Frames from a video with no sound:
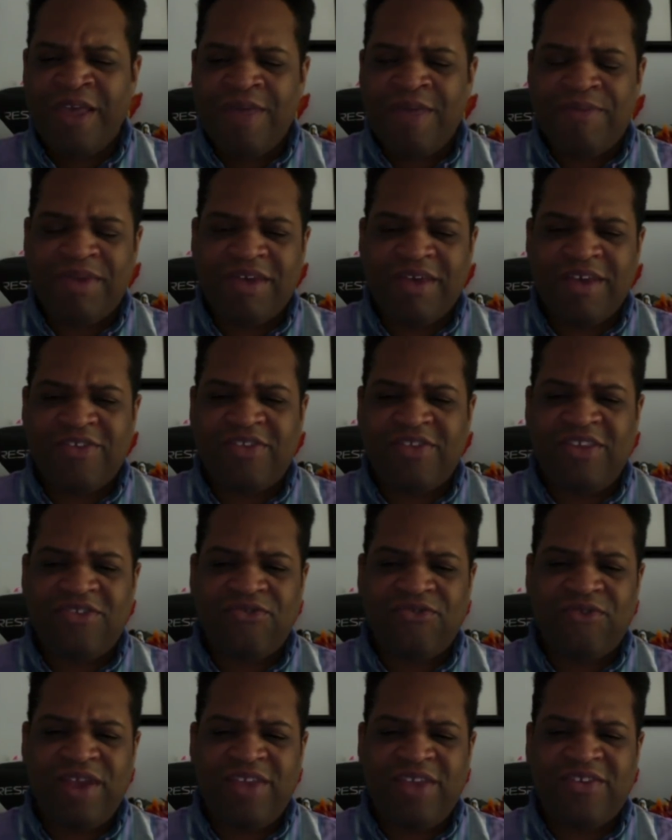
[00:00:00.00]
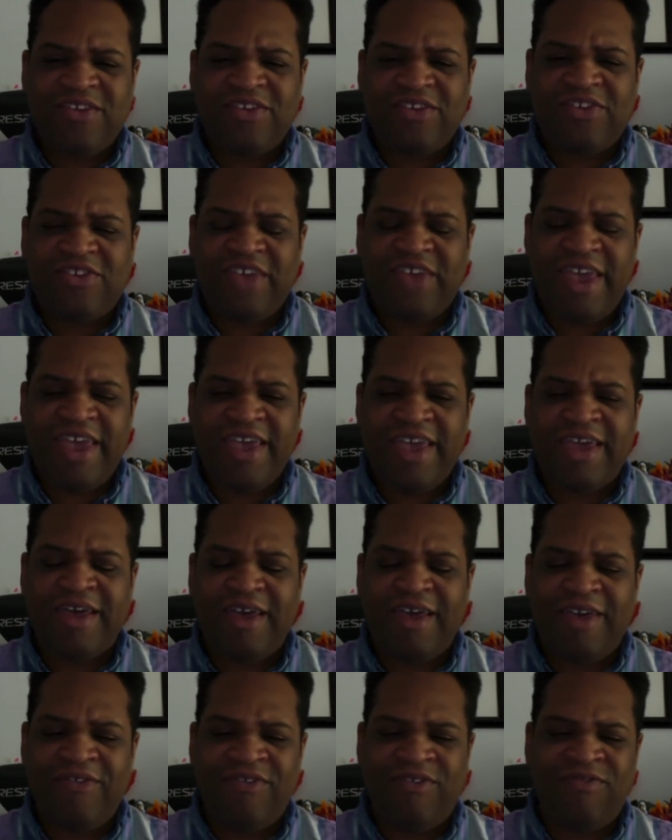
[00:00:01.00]
because these racists take
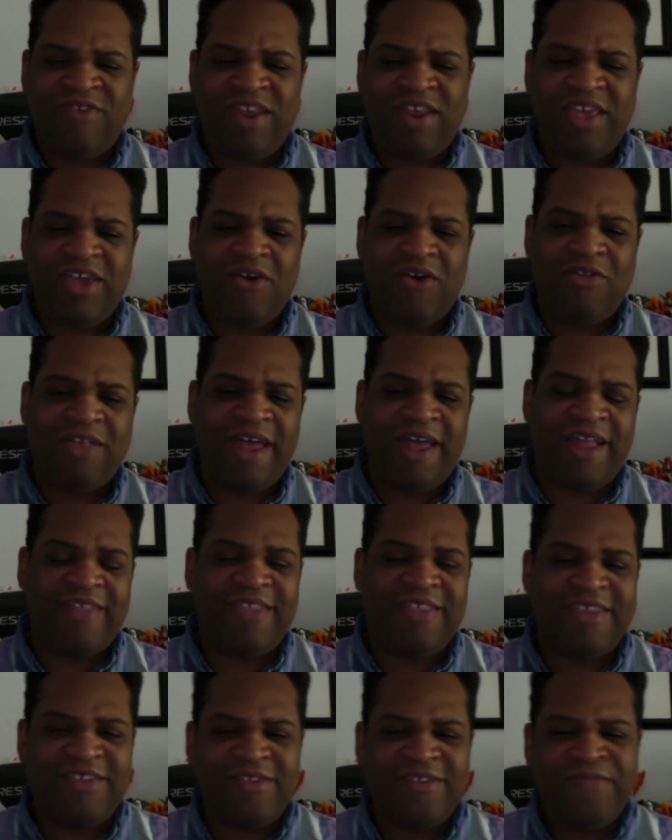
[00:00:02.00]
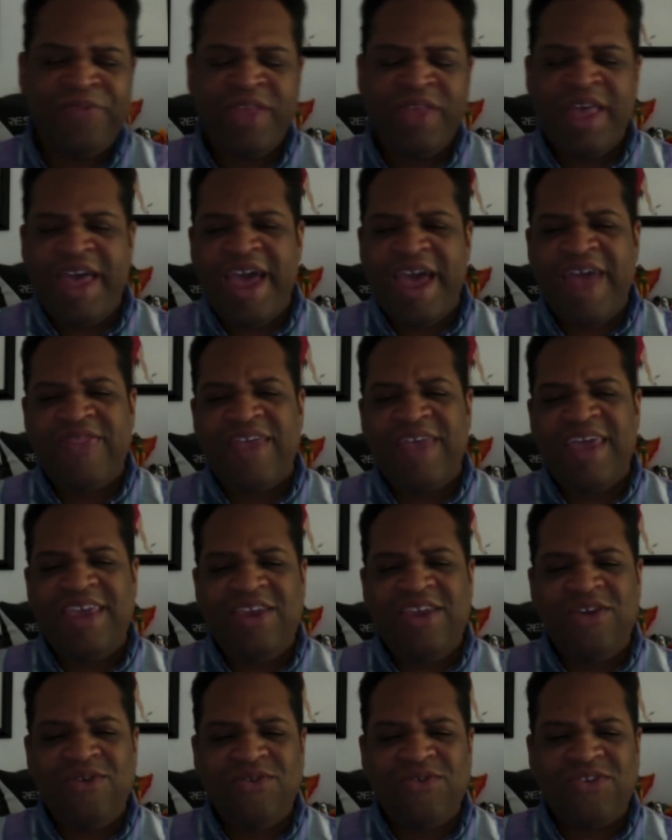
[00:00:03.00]
video like this and they
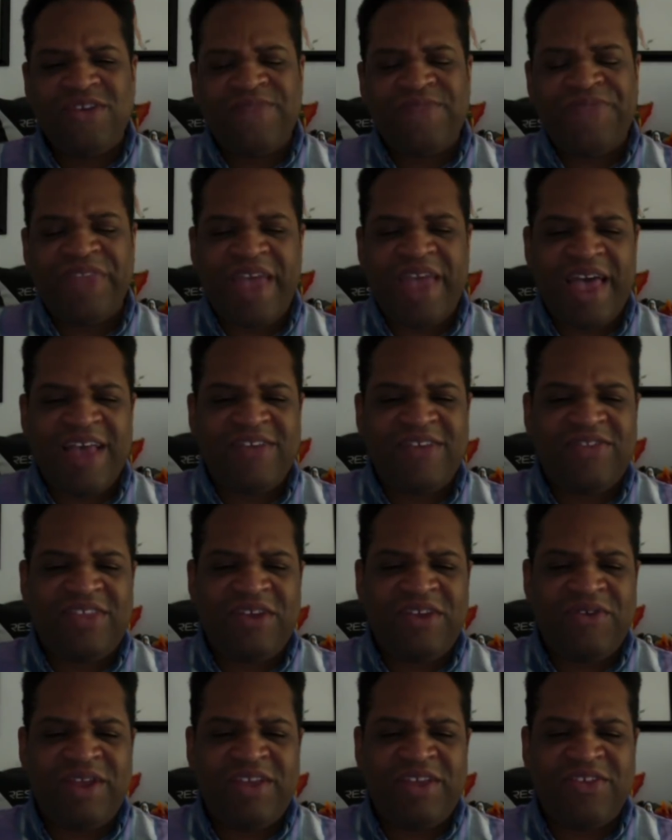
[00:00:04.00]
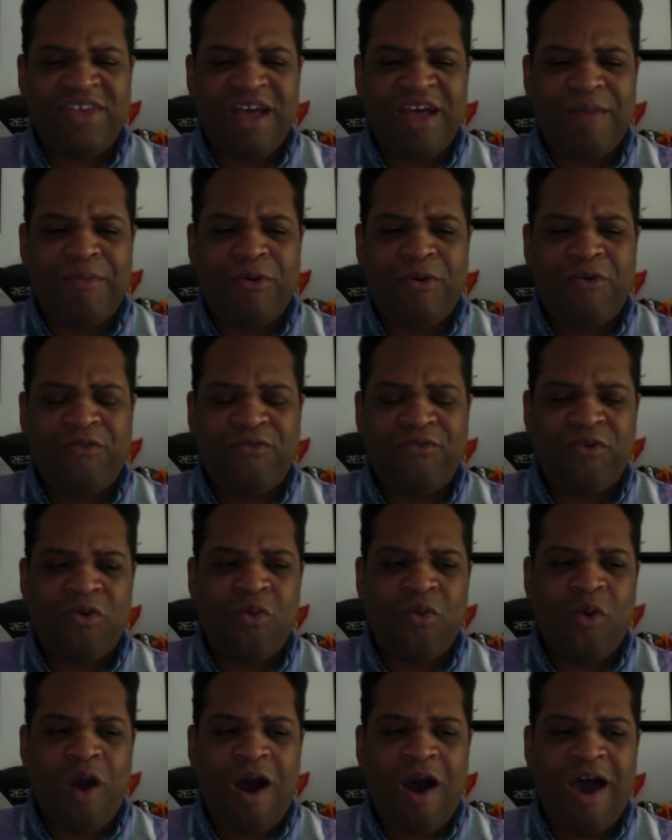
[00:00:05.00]
use it as their example for
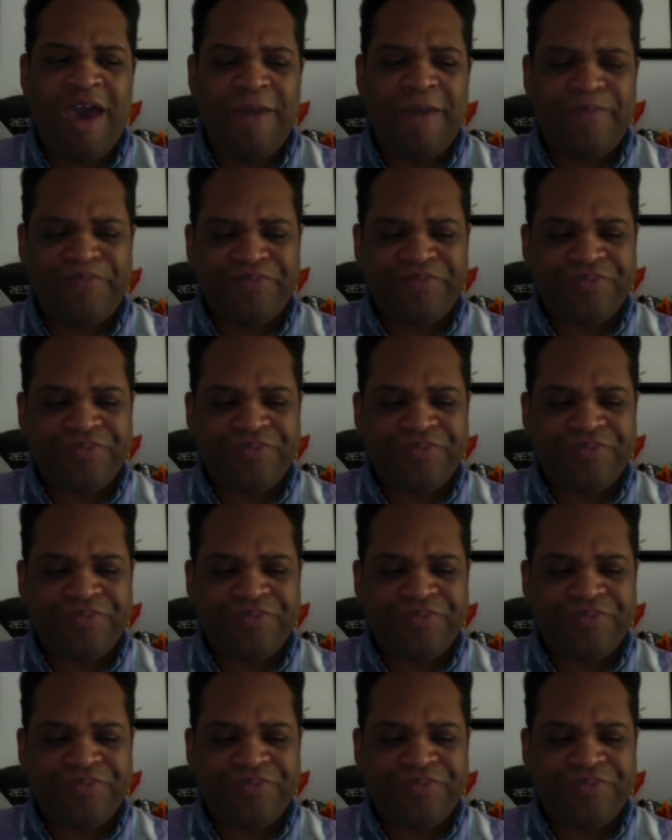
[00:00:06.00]
why